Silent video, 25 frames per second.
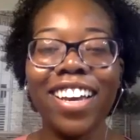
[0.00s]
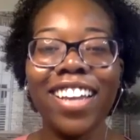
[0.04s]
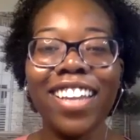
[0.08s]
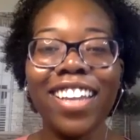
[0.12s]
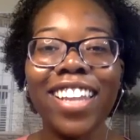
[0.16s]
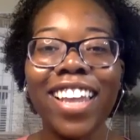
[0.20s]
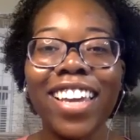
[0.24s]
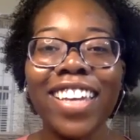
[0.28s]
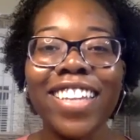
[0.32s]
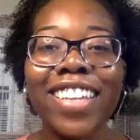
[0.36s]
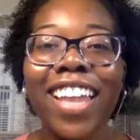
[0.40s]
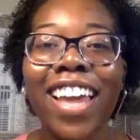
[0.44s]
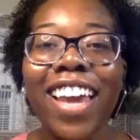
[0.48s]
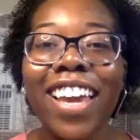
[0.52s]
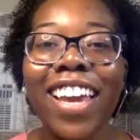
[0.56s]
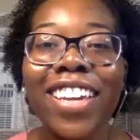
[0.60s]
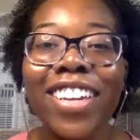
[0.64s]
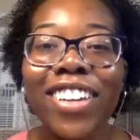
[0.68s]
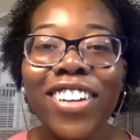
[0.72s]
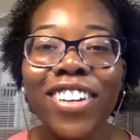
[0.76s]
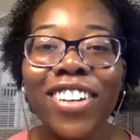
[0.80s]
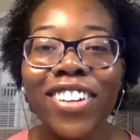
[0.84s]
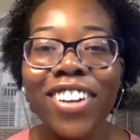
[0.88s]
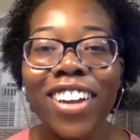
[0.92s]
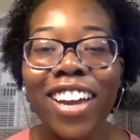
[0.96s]
I like that. And
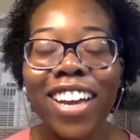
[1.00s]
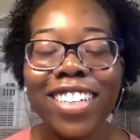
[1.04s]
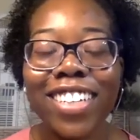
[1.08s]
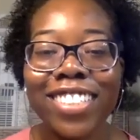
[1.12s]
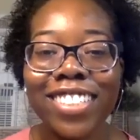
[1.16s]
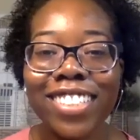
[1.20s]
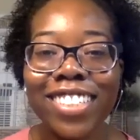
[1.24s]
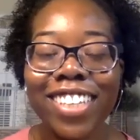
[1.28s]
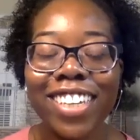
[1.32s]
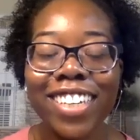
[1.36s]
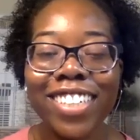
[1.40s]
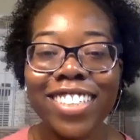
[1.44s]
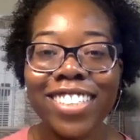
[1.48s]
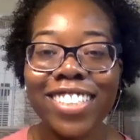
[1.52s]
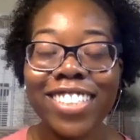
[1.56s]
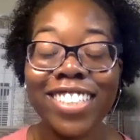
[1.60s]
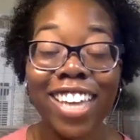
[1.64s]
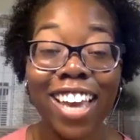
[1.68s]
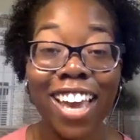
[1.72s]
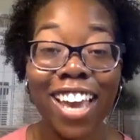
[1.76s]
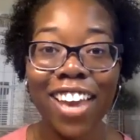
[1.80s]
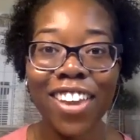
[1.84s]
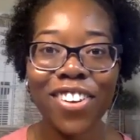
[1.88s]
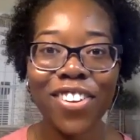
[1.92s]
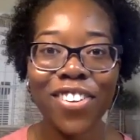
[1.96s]
congratulations.
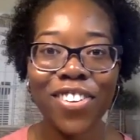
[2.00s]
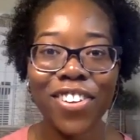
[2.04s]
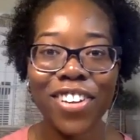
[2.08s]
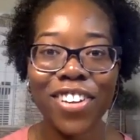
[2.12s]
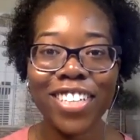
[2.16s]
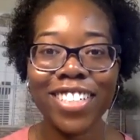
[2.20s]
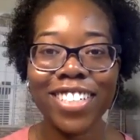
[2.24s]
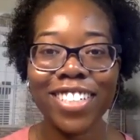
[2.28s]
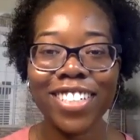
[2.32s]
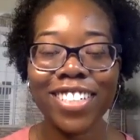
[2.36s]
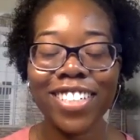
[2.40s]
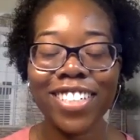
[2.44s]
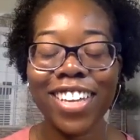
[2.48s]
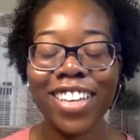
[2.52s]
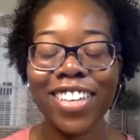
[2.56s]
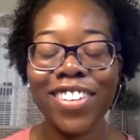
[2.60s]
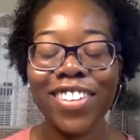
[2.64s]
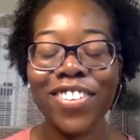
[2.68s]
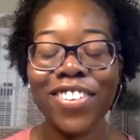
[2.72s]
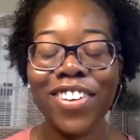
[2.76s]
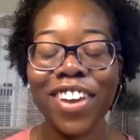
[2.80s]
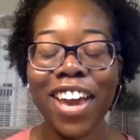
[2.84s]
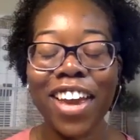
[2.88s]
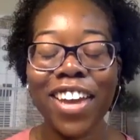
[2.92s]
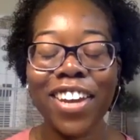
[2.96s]
I had no idea that
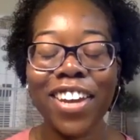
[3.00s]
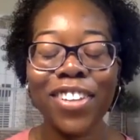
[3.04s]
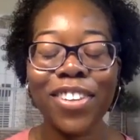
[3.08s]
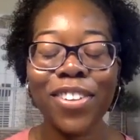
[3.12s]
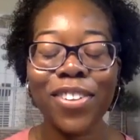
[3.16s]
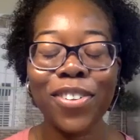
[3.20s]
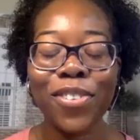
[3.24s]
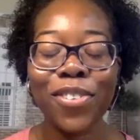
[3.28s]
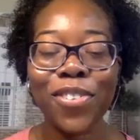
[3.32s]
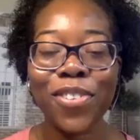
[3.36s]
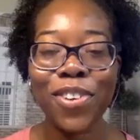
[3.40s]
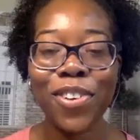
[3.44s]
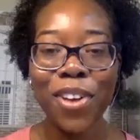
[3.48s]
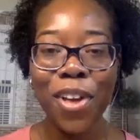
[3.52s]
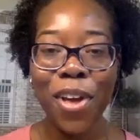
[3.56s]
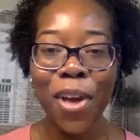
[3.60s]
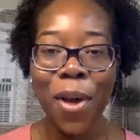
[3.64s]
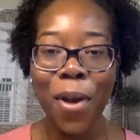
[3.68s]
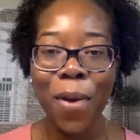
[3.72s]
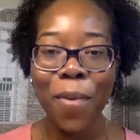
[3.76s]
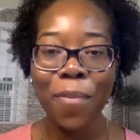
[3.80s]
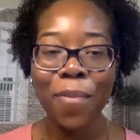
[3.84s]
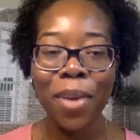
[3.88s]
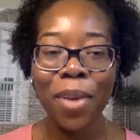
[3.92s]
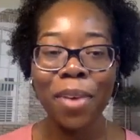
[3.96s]
you had yeah. a little
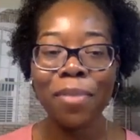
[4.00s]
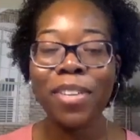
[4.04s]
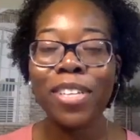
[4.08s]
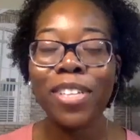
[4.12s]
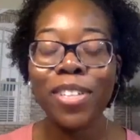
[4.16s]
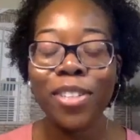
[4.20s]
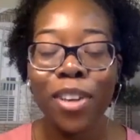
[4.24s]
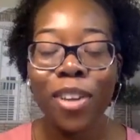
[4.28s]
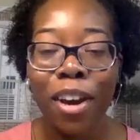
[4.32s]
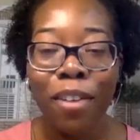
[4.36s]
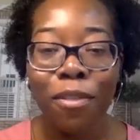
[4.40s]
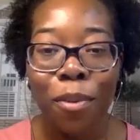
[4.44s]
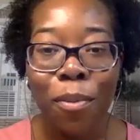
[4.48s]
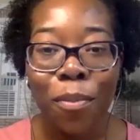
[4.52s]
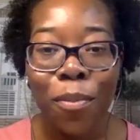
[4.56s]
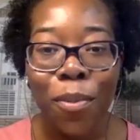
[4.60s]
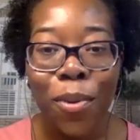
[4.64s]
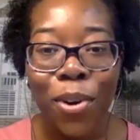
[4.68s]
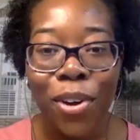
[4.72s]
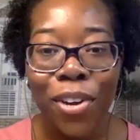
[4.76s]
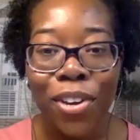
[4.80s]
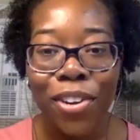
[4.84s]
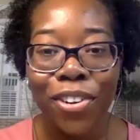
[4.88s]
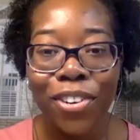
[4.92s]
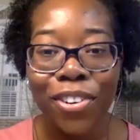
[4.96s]
baby. Do you have a
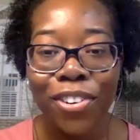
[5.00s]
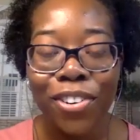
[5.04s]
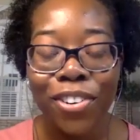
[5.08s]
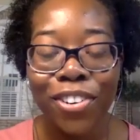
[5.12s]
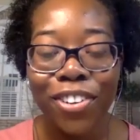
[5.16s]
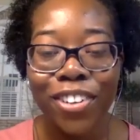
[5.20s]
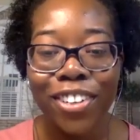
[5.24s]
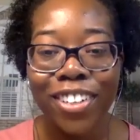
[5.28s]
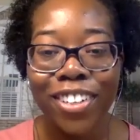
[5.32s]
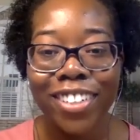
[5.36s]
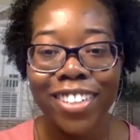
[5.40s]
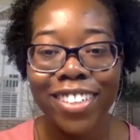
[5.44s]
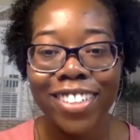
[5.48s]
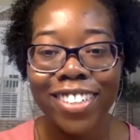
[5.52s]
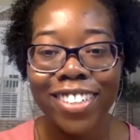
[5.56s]
boy or a girl?